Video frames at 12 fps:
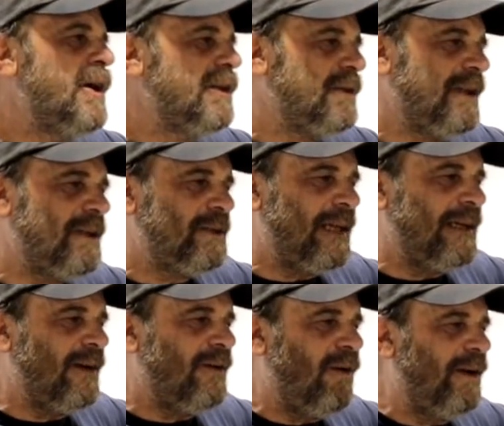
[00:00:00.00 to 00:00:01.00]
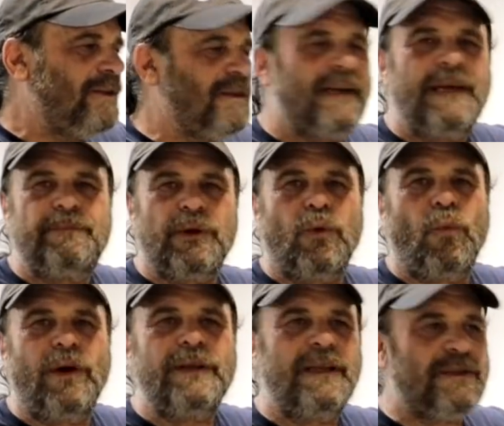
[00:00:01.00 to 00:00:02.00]
So this is like a car that's going to get built
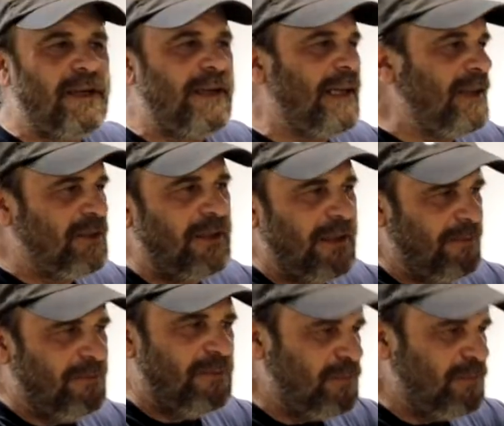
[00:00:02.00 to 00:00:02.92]
once. It's going to